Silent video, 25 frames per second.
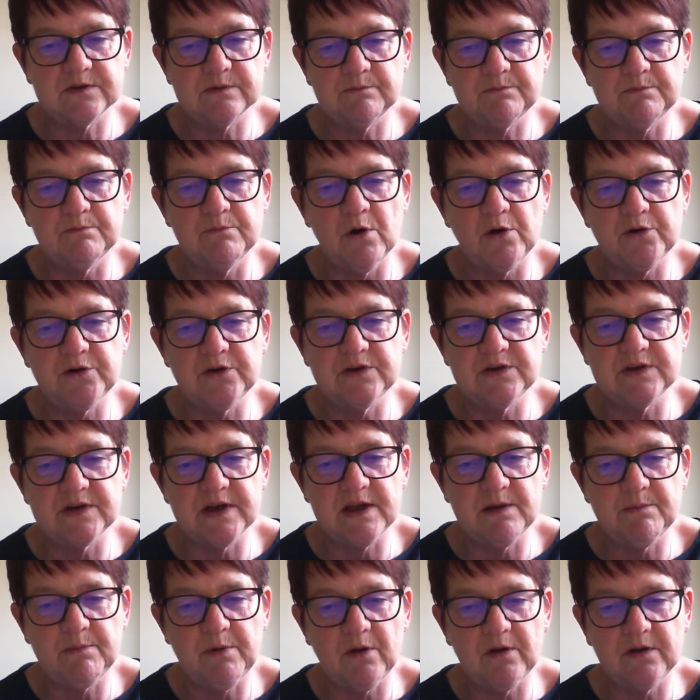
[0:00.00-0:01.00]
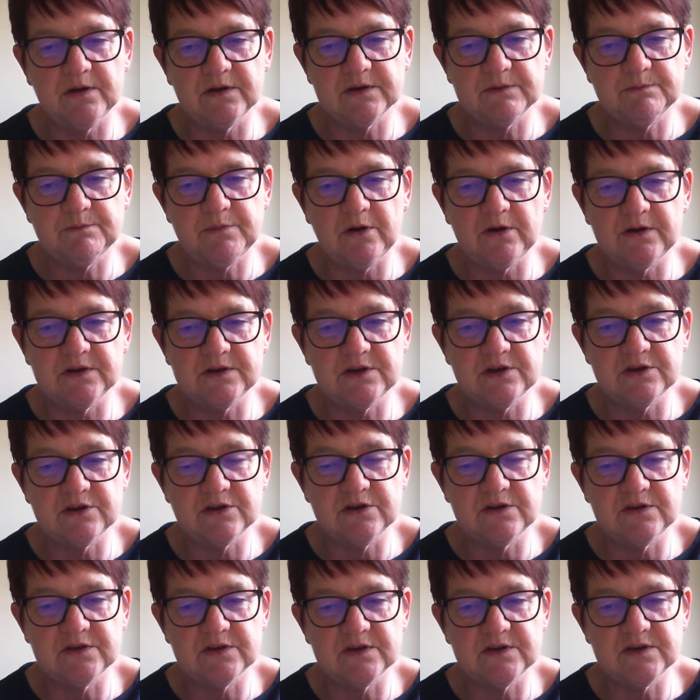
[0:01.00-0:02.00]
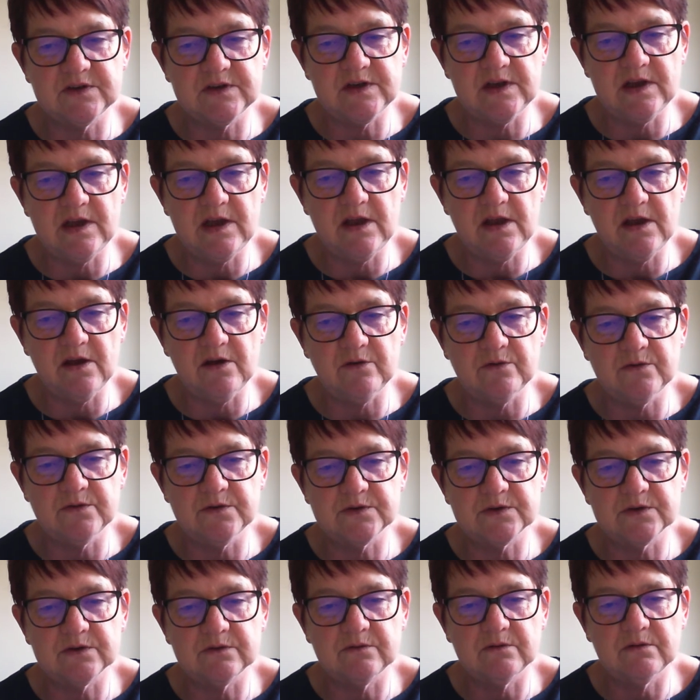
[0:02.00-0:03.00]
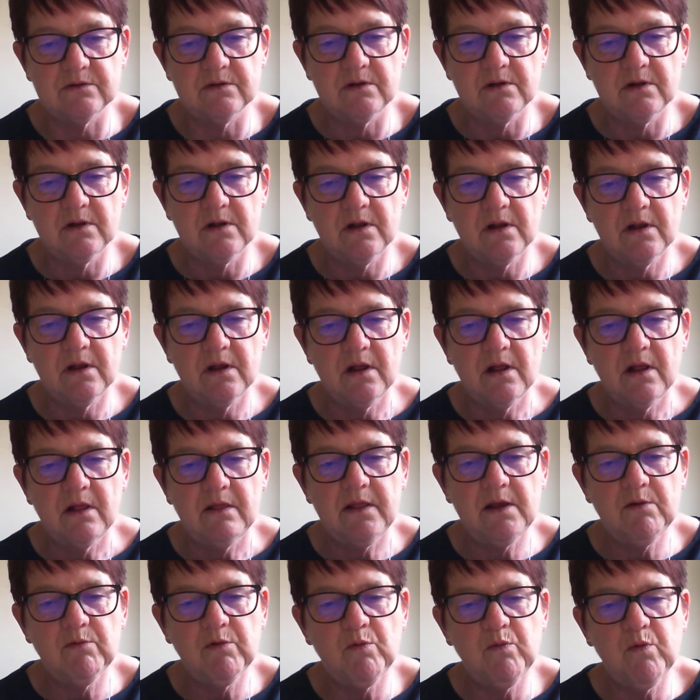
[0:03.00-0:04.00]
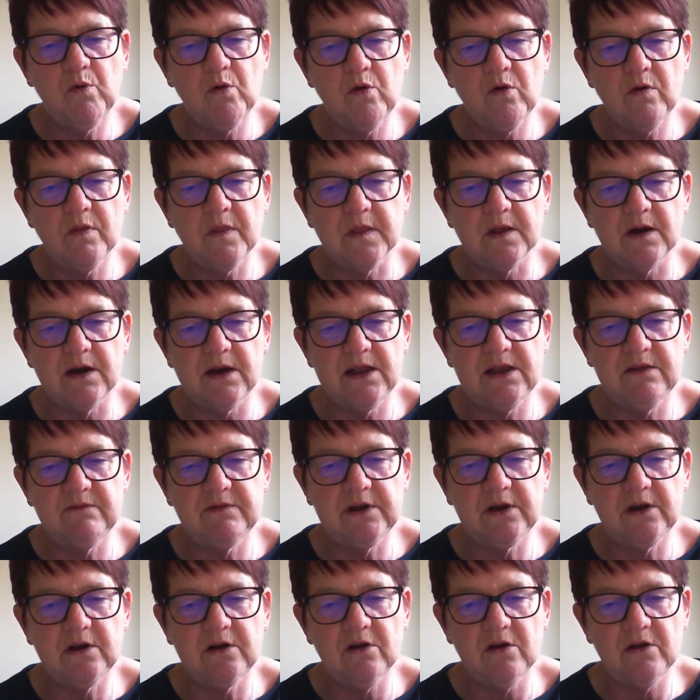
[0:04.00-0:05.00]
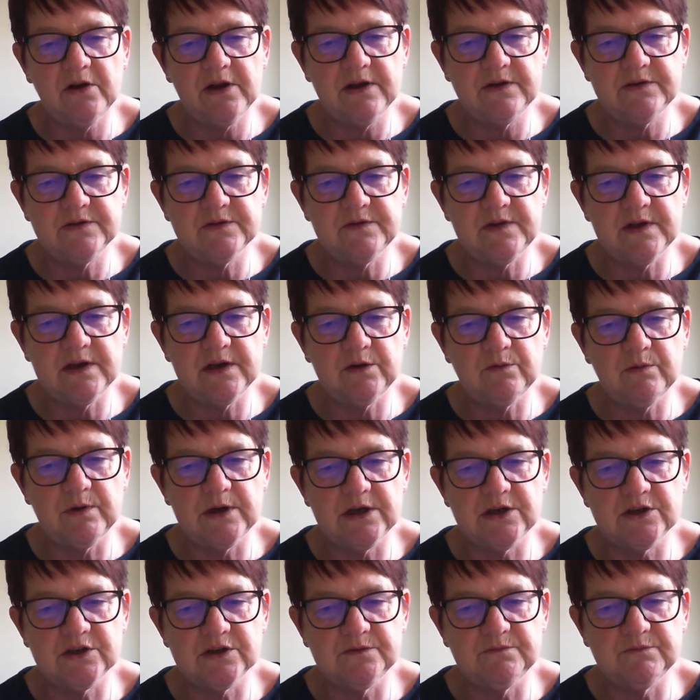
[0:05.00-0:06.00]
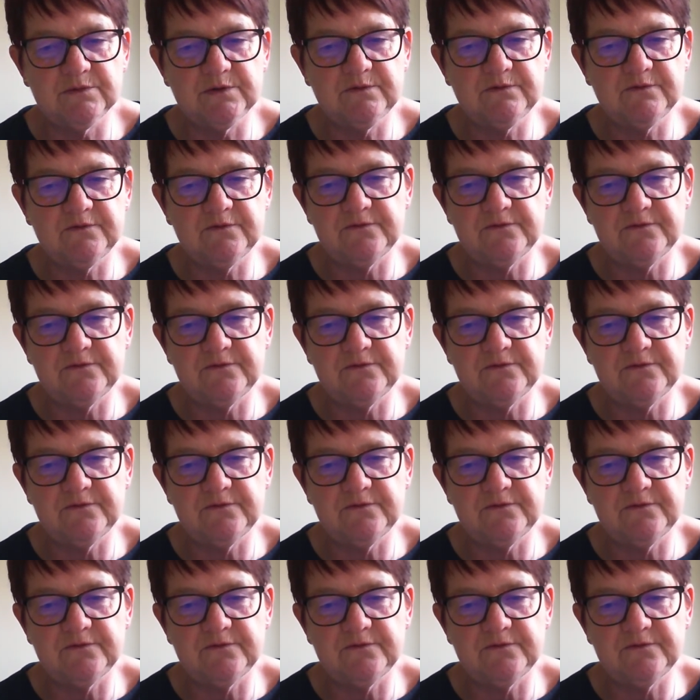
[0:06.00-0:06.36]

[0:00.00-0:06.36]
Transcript: modern day pol politicians and CEOs. They were warned that leaving God out of the equation would